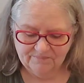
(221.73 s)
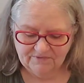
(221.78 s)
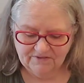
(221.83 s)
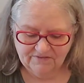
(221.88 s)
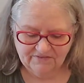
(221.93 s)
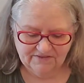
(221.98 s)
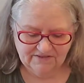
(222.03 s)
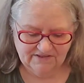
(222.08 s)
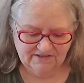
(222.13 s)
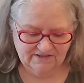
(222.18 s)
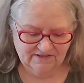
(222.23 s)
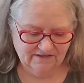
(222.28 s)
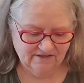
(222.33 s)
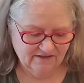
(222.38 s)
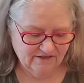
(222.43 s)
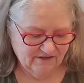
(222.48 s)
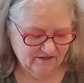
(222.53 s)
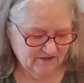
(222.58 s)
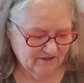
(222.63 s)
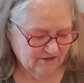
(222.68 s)
the
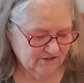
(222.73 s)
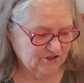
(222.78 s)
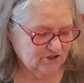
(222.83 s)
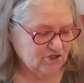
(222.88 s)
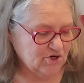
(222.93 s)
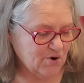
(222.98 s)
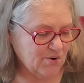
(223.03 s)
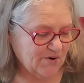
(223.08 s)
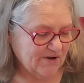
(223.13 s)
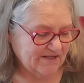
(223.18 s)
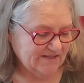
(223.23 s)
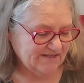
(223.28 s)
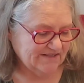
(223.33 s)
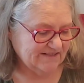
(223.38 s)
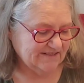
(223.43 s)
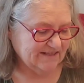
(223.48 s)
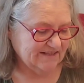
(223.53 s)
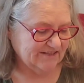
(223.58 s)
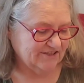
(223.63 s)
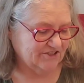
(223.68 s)
toy
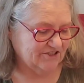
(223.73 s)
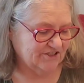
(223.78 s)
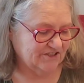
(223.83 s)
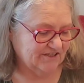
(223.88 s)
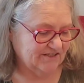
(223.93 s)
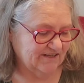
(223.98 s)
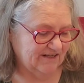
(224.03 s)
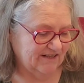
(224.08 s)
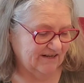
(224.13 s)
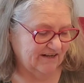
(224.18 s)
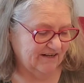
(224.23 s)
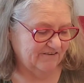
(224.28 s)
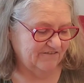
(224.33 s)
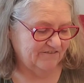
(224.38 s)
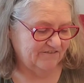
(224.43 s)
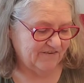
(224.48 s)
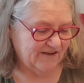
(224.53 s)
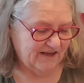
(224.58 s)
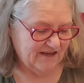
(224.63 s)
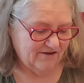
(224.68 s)
section, and I
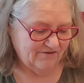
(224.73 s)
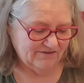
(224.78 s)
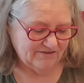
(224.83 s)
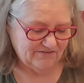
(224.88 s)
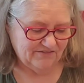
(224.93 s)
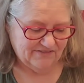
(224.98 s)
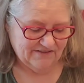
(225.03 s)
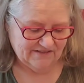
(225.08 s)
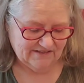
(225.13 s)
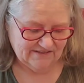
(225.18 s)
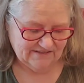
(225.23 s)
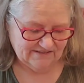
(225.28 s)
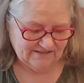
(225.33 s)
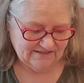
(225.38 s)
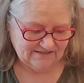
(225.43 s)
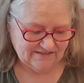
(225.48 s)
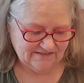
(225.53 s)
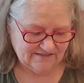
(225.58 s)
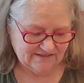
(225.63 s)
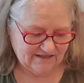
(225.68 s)
found
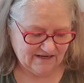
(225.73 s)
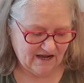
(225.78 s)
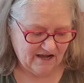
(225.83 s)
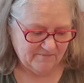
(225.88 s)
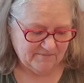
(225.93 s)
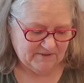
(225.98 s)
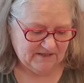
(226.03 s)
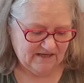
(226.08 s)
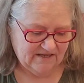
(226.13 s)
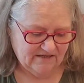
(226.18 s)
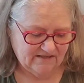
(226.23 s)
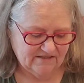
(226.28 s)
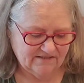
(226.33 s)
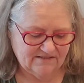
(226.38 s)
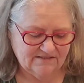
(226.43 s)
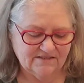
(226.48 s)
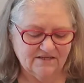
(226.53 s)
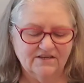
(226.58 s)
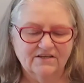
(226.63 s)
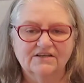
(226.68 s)
these
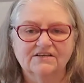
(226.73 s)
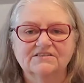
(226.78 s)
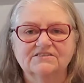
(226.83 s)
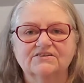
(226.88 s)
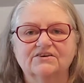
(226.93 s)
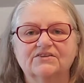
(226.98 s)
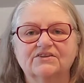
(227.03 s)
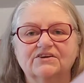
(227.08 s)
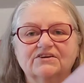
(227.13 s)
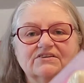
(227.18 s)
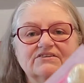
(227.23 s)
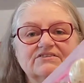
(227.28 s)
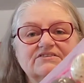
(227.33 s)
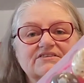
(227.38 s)
cupcakes. So there's